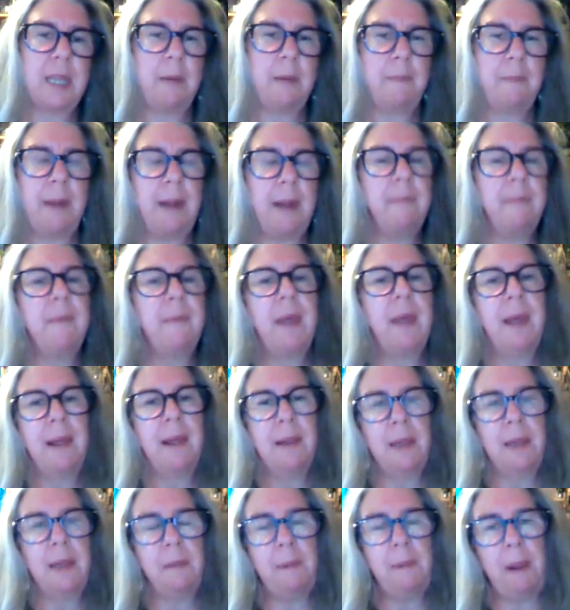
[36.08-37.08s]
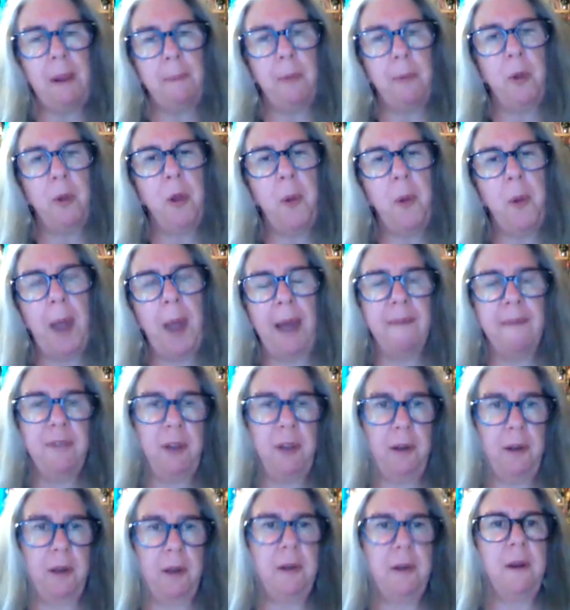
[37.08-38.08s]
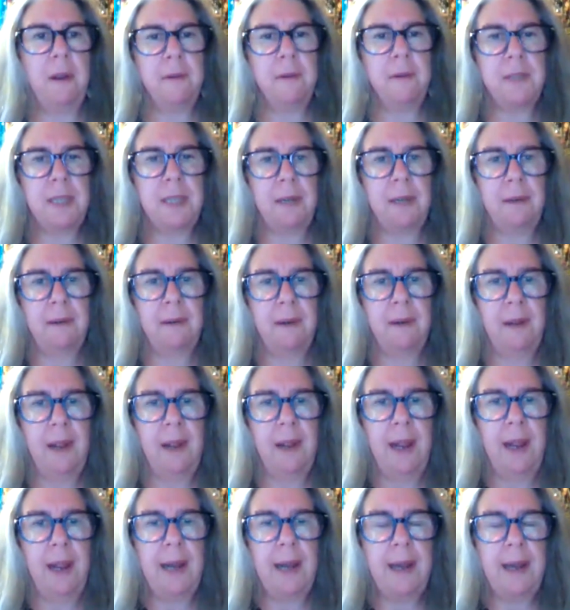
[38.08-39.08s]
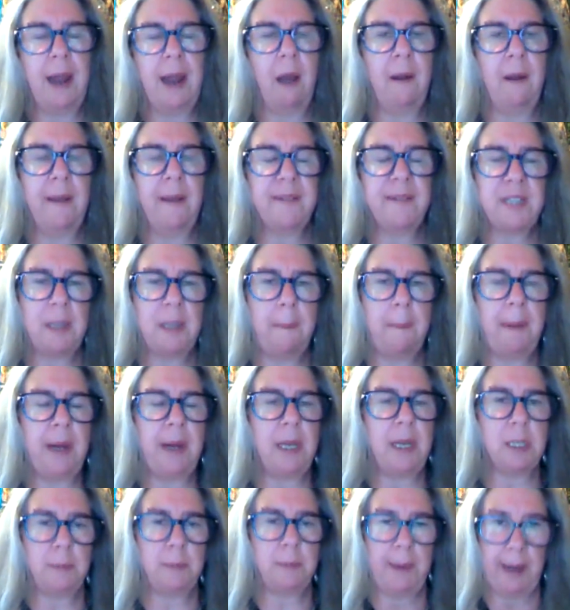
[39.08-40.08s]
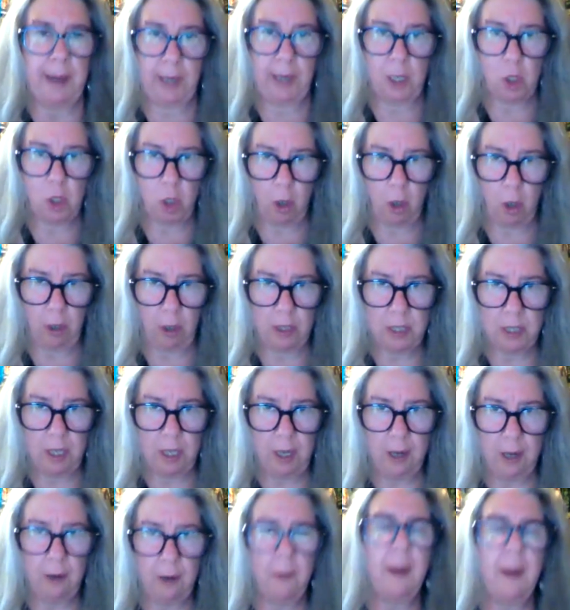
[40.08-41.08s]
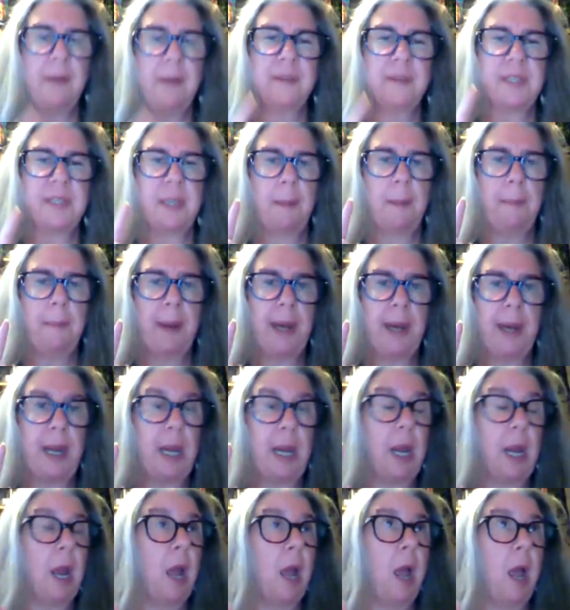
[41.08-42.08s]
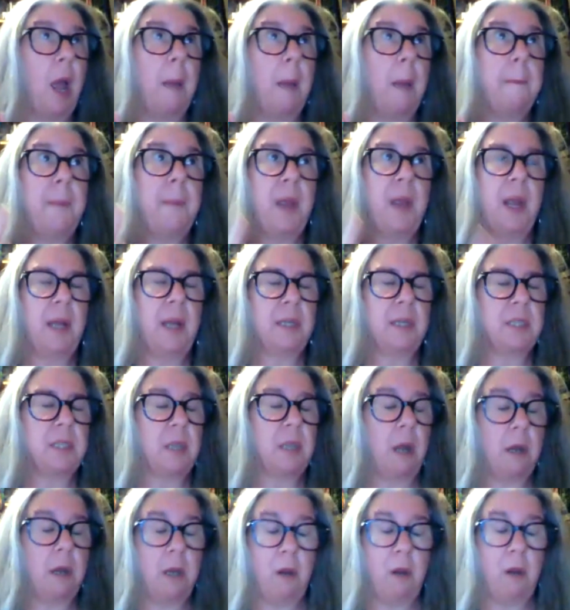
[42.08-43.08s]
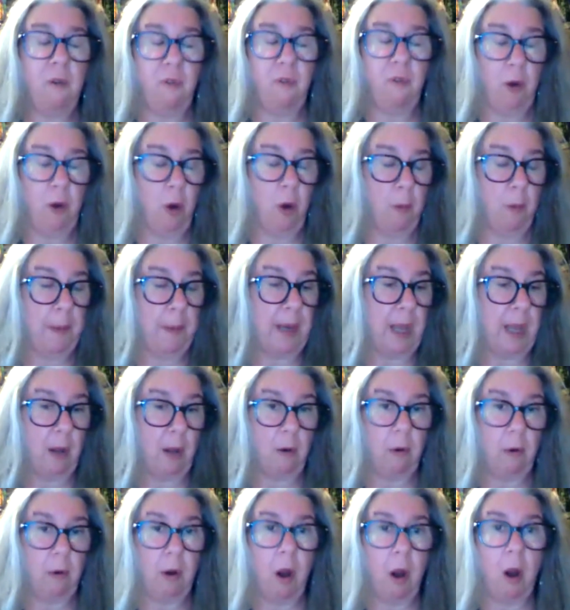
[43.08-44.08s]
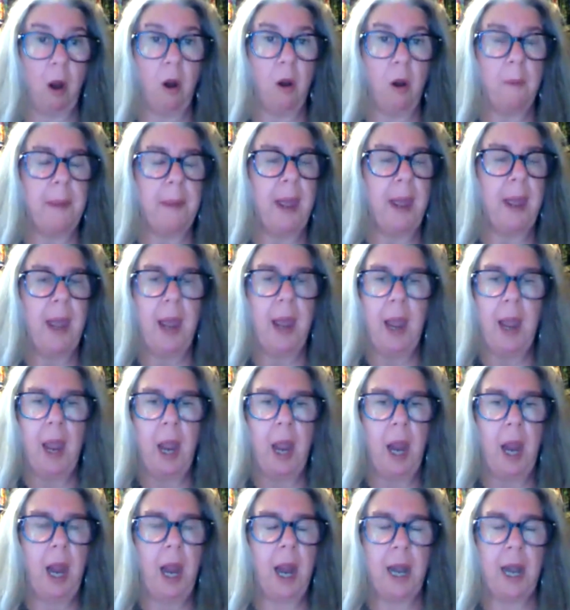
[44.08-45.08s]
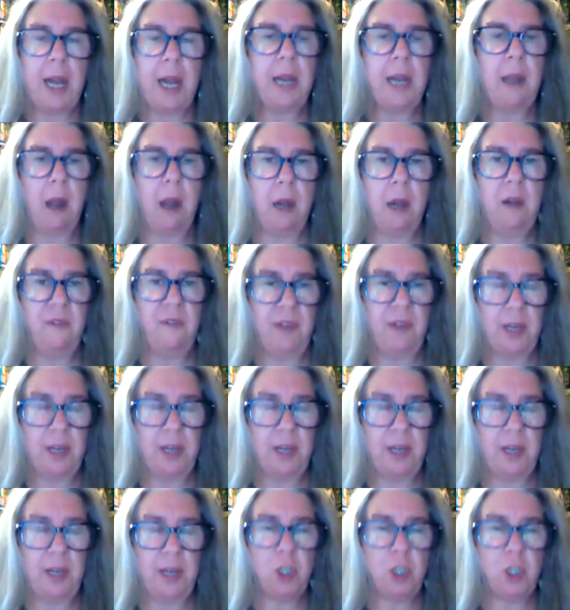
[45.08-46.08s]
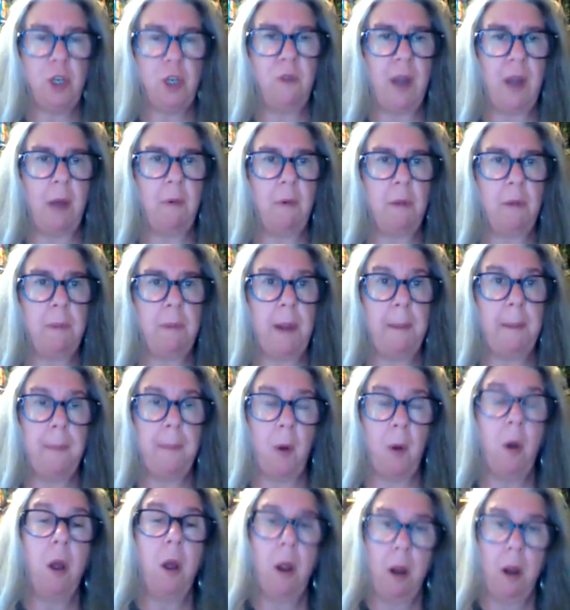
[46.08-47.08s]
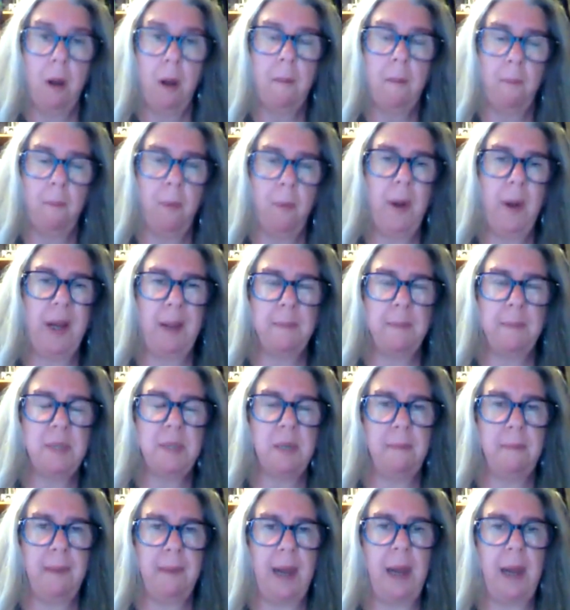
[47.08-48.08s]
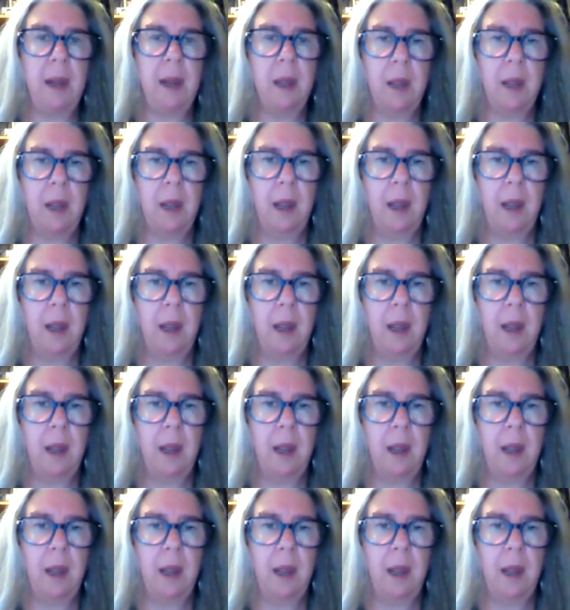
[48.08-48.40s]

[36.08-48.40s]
can be the people who have the good news. Now, if somebody is being a jerk to you, if somebody picks on you for your beginner garb, any kind of issue you've got with people, bring them to me.